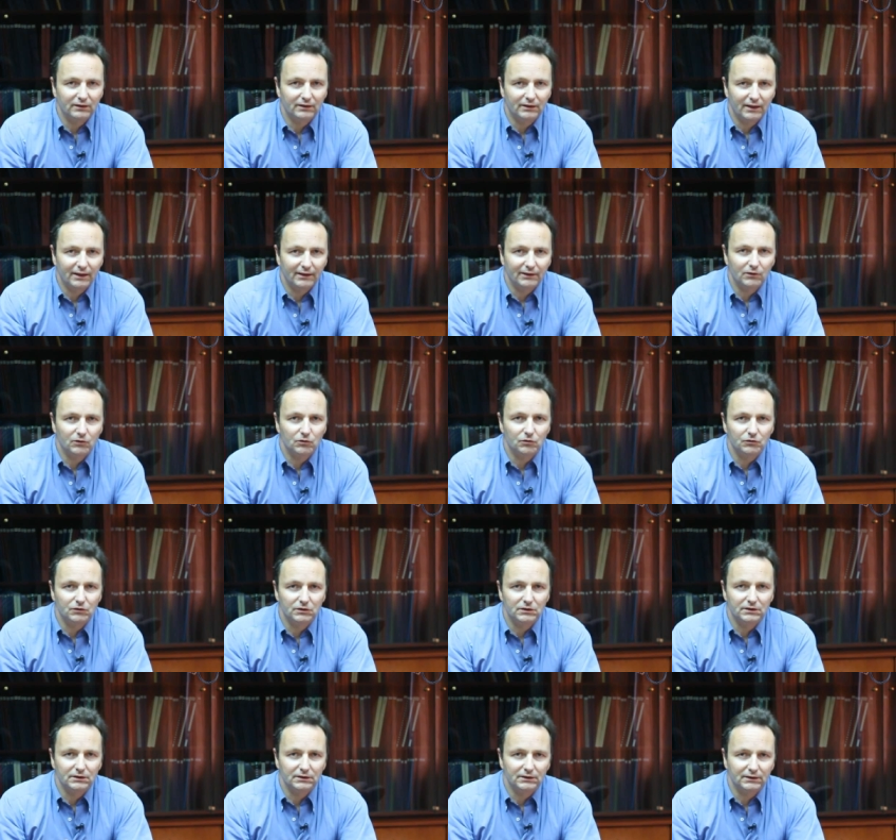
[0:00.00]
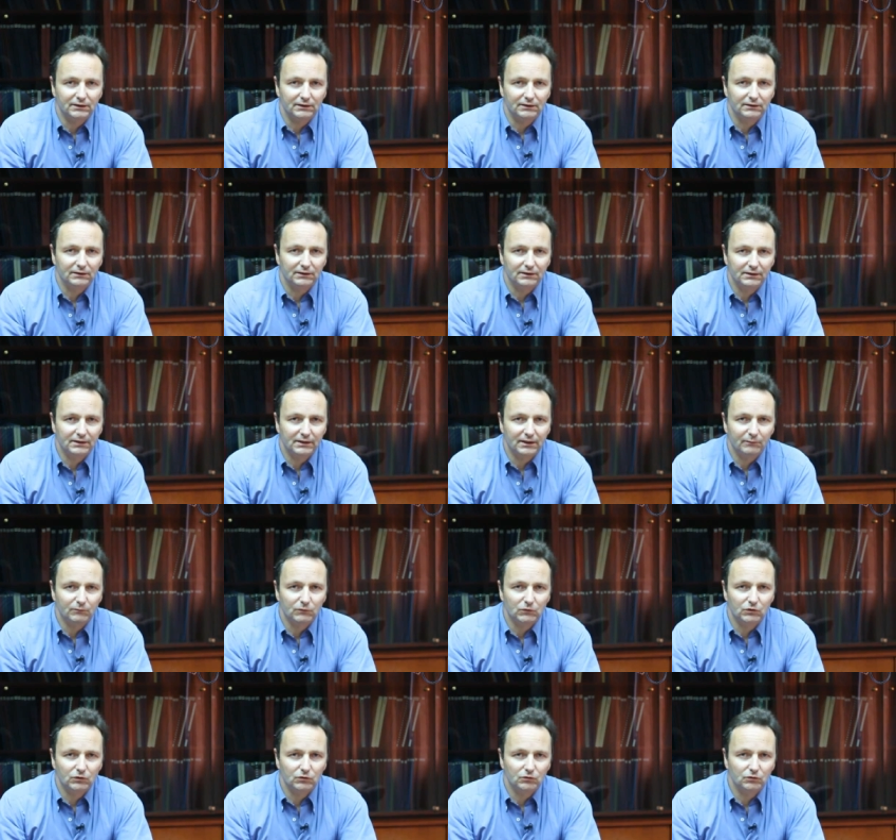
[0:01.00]
that I could
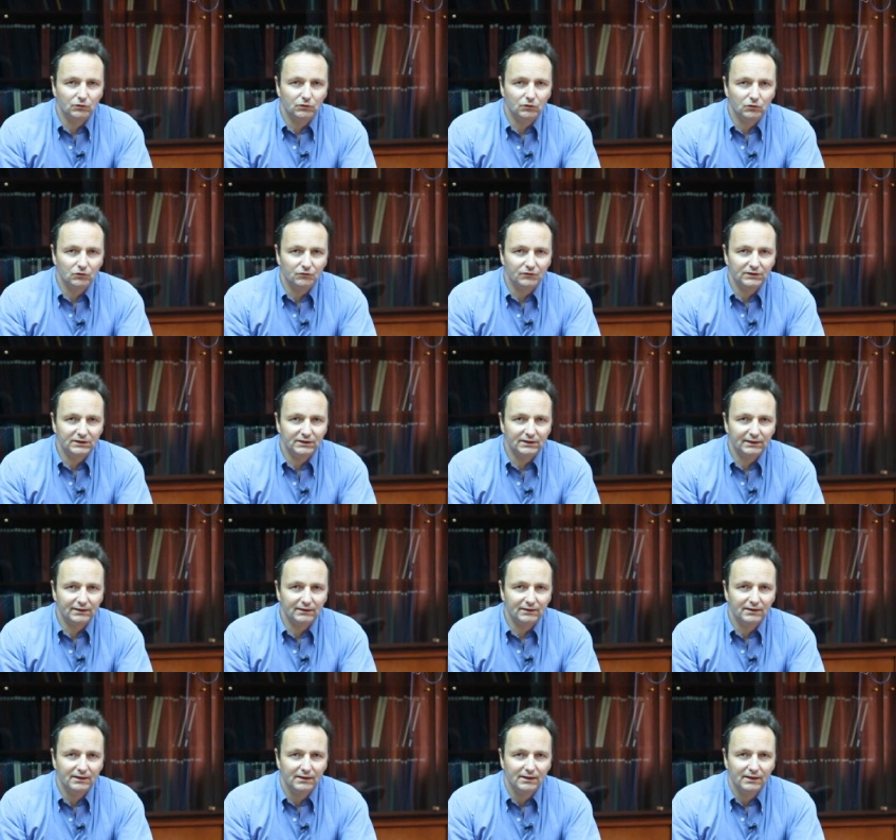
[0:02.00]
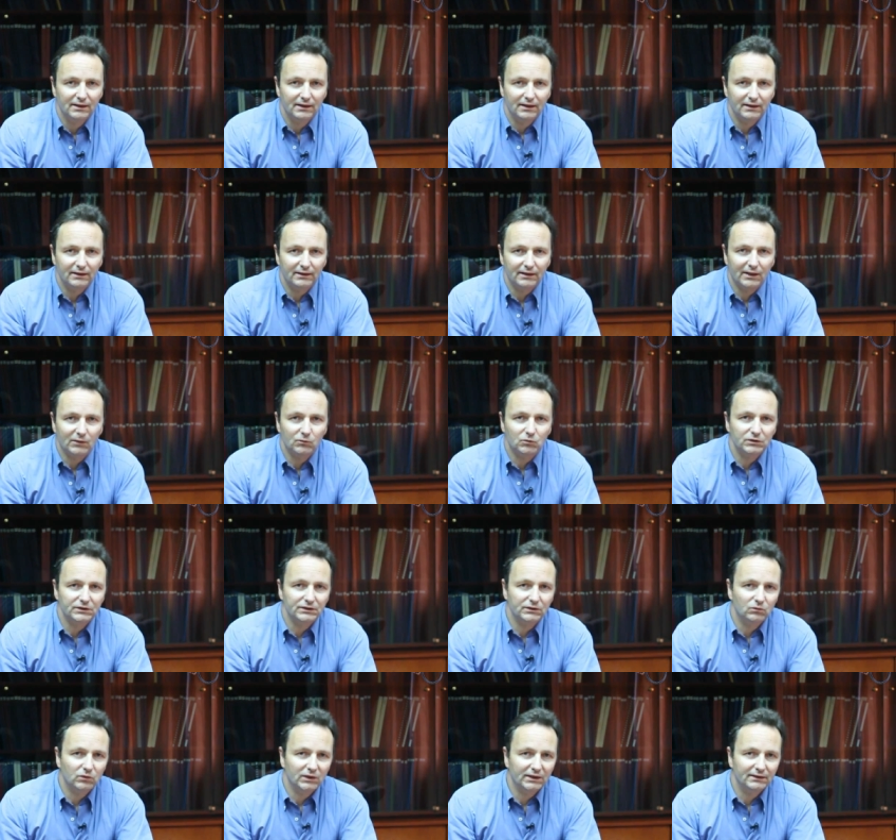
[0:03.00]
come to Novi Sad, and I
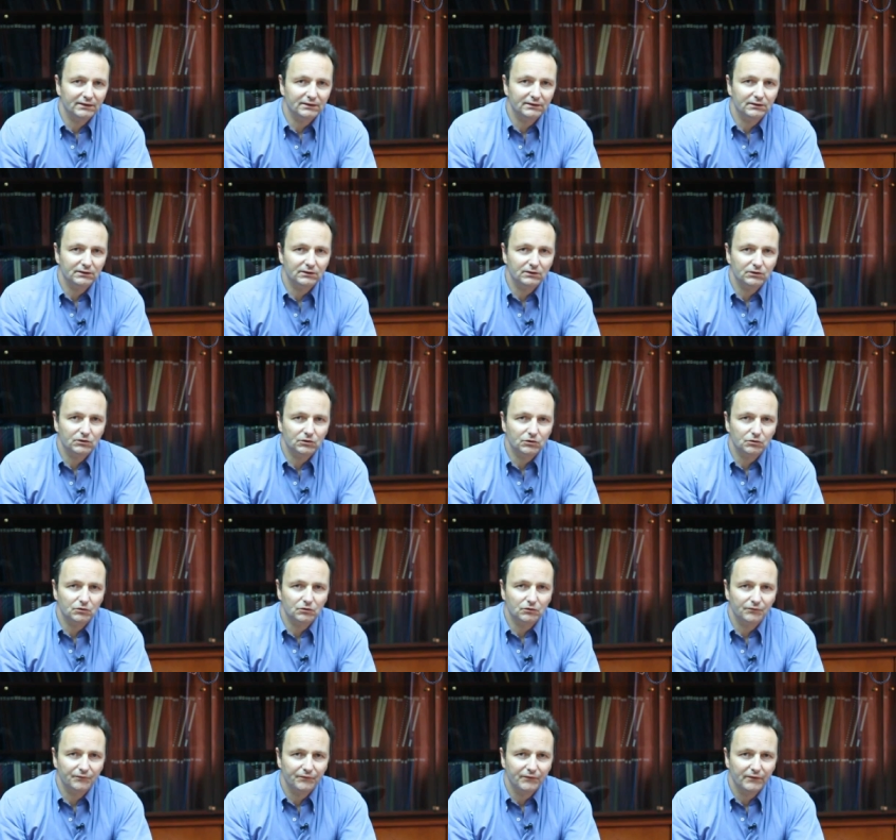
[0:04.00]
was invited to